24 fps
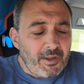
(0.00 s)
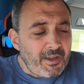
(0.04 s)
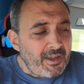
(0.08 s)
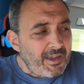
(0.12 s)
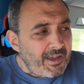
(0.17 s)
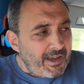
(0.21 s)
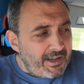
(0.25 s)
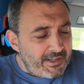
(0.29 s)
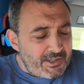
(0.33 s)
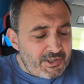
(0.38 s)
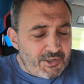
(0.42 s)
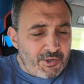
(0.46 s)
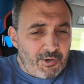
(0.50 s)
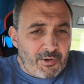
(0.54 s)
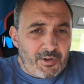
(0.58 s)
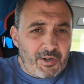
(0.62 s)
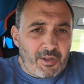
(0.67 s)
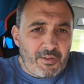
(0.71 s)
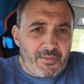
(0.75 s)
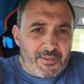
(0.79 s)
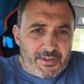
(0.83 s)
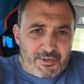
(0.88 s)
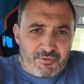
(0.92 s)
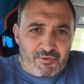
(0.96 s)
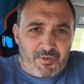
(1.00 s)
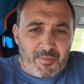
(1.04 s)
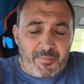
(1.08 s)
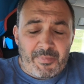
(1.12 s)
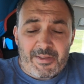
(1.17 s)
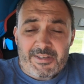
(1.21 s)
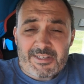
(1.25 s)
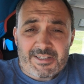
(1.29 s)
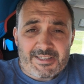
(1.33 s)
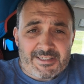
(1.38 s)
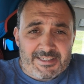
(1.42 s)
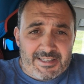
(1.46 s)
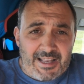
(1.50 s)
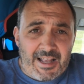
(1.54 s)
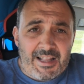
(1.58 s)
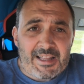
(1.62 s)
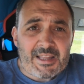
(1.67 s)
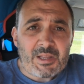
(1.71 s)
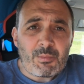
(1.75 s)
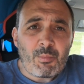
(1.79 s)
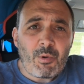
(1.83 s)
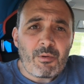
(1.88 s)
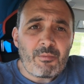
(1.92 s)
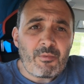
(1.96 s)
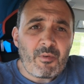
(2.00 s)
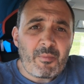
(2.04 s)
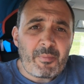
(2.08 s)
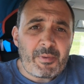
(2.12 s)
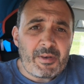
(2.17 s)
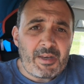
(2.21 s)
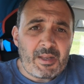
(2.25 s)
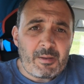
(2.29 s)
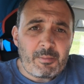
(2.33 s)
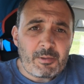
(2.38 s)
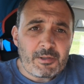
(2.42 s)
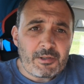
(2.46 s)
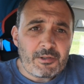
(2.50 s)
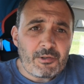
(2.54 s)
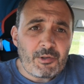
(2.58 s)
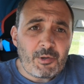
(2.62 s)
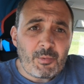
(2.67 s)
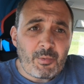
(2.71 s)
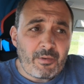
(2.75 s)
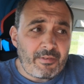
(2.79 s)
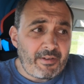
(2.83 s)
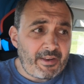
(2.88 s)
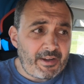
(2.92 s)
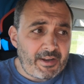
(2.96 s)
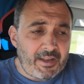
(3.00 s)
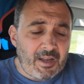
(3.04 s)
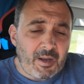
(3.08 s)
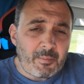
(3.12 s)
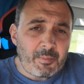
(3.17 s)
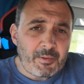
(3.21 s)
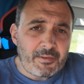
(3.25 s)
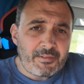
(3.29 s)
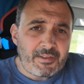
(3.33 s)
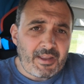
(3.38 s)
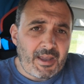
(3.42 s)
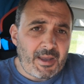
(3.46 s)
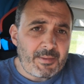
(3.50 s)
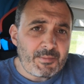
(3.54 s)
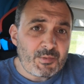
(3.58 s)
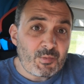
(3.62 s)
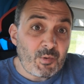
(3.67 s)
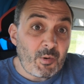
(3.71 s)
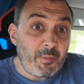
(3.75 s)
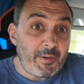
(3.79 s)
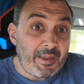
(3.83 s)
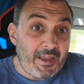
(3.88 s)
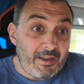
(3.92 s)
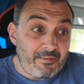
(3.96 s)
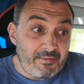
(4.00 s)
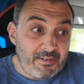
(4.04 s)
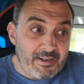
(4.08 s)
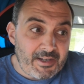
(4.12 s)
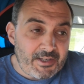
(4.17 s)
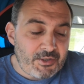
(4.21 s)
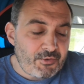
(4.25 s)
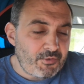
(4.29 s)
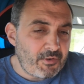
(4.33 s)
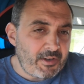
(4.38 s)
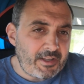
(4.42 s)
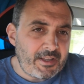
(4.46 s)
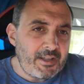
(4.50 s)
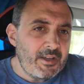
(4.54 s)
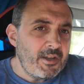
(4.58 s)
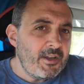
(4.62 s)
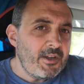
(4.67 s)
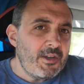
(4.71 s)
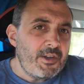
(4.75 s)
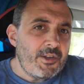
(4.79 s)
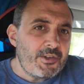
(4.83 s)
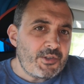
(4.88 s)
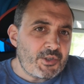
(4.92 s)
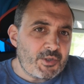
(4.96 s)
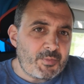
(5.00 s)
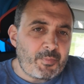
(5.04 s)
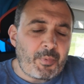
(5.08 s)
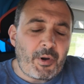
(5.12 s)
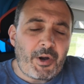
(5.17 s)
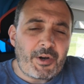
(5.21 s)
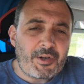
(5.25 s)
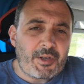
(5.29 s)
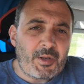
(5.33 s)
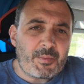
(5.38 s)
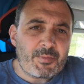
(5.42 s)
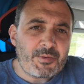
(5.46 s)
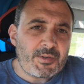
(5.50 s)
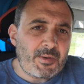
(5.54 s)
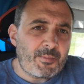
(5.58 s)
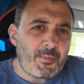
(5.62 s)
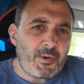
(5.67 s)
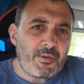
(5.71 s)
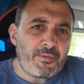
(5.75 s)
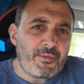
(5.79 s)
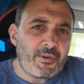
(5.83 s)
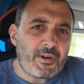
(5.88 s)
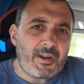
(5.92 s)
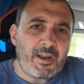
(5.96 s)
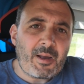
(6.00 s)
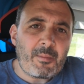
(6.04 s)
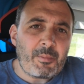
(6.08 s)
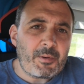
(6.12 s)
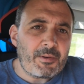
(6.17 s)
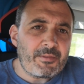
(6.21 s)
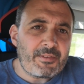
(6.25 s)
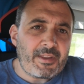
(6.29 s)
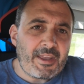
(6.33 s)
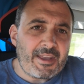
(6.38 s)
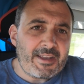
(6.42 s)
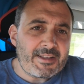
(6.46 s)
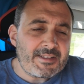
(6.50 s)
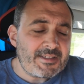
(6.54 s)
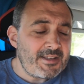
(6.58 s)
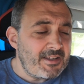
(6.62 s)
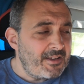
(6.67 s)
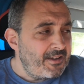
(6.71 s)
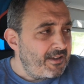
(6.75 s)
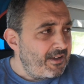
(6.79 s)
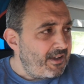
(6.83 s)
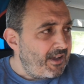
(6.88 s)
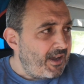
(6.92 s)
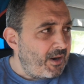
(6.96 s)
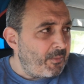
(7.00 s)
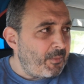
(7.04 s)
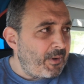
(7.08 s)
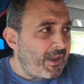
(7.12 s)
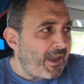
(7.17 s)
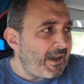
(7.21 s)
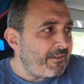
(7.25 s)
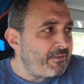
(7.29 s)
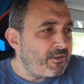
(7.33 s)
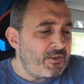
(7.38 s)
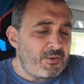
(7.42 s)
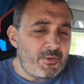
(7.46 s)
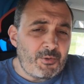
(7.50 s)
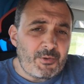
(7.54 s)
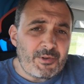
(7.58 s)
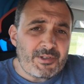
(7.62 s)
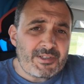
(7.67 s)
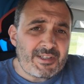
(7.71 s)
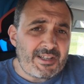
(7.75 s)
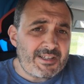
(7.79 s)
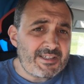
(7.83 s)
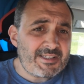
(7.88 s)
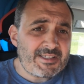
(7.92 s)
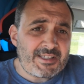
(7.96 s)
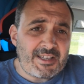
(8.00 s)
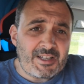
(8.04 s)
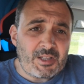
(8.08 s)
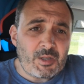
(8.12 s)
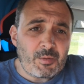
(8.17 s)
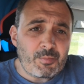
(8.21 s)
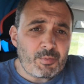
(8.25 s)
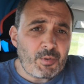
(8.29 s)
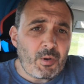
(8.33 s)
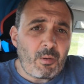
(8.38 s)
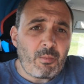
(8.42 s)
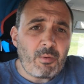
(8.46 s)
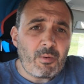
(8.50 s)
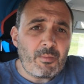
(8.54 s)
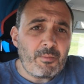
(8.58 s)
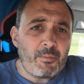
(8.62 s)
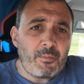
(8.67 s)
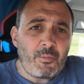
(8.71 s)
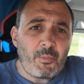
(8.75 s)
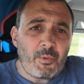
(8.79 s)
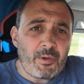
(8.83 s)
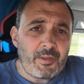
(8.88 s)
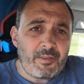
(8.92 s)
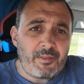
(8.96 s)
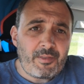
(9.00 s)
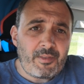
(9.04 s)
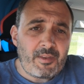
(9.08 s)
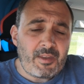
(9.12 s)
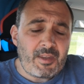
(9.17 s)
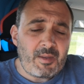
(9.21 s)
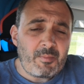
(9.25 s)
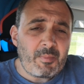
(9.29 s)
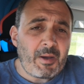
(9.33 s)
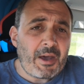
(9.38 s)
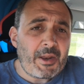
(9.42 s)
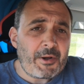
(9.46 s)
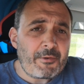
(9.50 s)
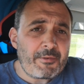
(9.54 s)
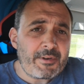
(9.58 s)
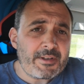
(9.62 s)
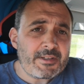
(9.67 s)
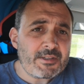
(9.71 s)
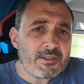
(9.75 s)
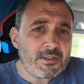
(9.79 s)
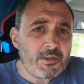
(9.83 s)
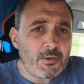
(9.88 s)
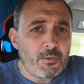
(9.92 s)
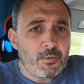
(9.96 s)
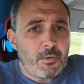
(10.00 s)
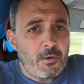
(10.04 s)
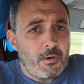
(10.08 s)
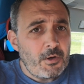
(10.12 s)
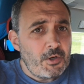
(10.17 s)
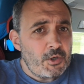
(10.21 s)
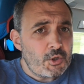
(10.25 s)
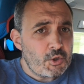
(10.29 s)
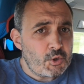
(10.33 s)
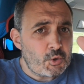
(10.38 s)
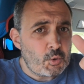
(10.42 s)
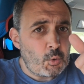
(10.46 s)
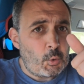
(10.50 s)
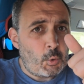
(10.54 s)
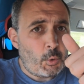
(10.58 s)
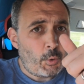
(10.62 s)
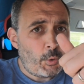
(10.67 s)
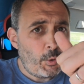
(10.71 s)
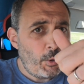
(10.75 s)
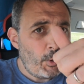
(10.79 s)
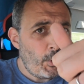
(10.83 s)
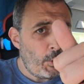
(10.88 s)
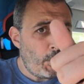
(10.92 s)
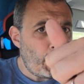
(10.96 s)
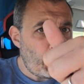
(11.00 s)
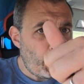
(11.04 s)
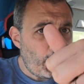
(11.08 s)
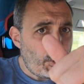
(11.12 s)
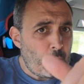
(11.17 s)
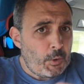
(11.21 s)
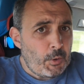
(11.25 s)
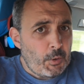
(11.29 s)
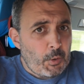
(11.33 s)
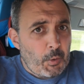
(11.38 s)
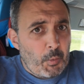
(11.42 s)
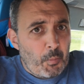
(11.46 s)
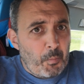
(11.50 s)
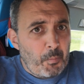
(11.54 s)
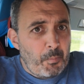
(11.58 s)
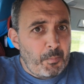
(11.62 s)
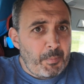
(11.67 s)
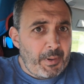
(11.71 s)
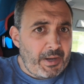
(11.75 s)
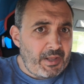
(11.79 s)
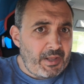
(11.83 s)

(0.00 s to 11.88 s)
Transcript: and certainly on this trip that's exactly what we've been able to do. We've had a couple of times where we have literally just parked up somewhere for a couple of days and we haven't noticed a single problem with the batteries. So solar, big